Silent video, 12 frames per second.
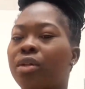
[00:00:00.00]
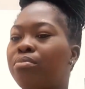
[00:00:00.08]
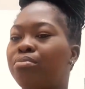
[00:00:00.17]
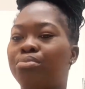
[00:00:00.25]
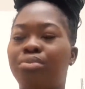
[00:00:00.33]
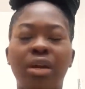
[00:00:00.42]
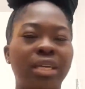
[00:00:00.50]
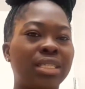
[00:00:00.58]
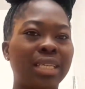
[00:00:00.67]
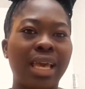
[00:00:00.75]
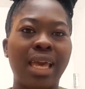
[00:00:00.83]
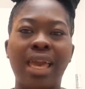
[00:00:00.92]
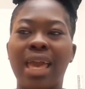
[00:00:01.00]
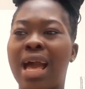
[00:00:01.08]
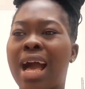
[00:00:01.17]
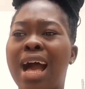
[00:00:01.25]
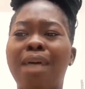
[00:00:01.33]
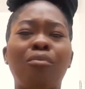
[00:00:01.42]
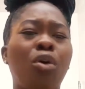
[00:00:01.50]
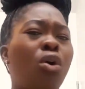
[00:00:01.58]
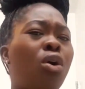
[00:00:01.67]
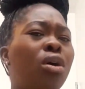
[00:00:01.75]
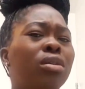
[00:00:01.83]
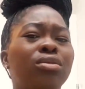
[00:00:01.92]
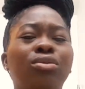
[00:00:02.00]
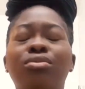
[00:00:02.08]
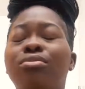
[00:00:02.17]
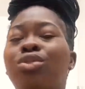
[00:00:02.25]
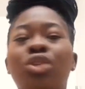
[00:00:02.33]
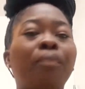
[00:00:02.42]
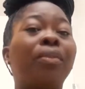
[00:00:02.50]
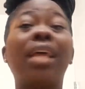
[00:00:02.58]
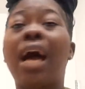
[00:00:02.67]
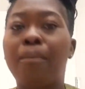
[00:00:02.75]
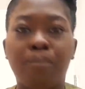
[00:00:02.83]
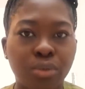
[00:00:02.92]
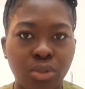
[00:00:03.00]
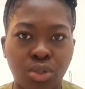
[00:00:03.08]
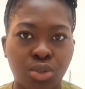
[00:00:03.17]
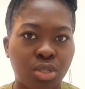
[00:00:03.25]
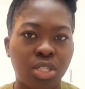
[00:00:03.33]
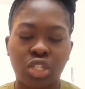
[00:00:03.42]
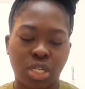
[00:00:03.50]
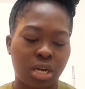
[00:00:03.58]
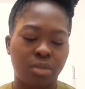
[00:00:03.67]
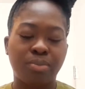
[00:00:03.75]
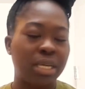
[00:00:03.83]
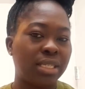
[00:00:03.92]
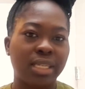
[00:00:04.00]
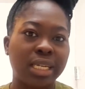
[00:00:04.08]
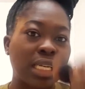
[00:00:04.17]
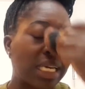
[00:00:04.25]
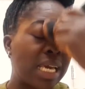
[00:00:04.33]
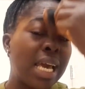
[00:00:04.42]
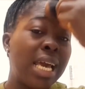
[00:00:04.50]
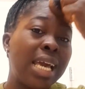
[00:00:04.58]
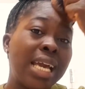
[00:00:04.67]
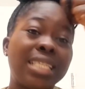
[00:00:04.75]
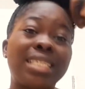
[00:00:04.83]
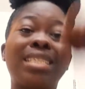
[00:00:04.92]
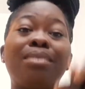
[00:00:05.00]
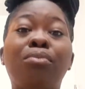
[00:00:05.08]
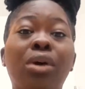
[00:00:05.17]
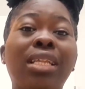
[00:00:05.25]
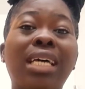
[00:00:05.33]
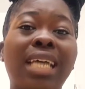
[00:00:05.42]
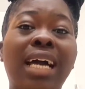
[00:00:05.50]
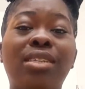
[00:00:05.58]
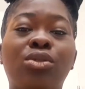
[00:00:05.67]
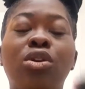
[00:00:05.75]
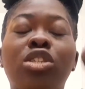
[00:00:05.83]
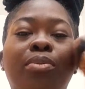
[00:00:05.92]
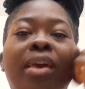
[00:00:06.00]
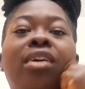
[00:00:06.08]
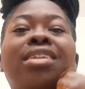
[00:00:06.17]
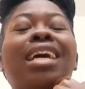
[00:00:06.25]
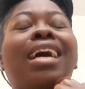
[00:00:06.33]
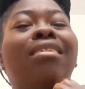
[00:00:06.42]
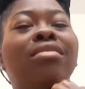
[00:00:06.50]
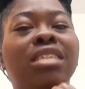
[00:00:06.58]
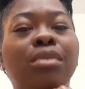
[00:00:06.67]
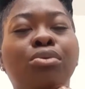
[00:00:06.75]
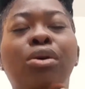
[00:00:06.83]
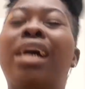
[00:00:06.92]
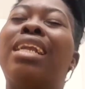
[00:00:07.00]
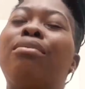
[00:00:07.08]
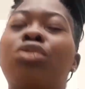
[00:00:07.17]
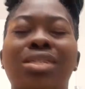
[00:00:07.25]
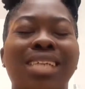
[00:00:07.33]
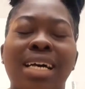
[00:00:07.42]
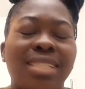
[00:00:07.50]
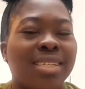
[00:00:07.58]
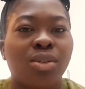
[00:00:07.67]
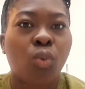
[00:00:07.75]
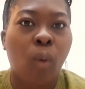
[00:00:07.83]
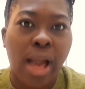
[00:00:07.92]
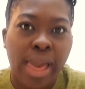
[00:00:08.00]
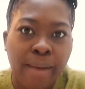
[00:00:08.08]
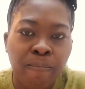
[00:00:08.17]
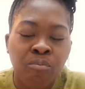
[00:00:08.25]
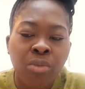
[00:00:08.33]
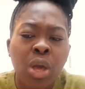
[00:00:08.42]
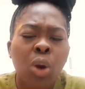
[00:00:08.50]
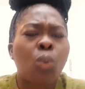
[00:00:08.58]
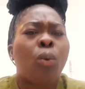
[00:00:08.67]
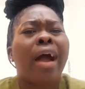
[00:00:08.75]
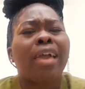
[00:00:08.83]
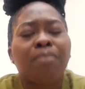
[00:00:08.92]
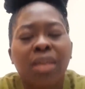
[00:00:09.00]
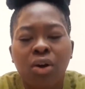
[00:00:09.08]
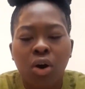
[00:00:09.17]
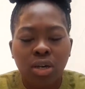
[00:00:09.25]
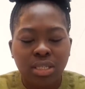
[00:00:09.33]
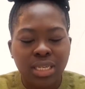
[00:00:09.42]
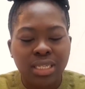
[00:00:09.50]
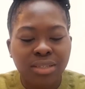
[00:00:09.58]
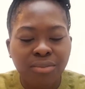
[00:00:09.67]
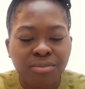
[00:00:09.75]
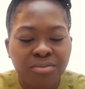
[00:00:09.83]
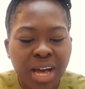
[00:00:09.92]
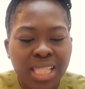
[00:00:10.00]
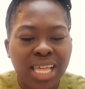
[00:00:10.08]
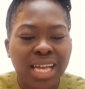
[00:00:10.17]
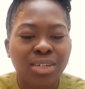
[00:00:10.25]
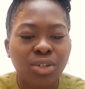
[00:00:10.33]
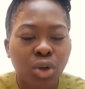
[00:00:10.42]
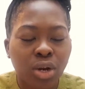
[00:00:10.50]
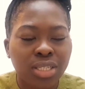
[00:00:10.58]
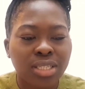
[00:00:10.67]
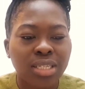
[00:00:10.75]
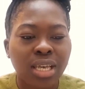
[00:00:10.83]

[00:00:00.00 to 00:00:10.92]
breaks a harm or something happens to the child basically it is the mother that is going to be held accountable and i'm just asking why why because is the father not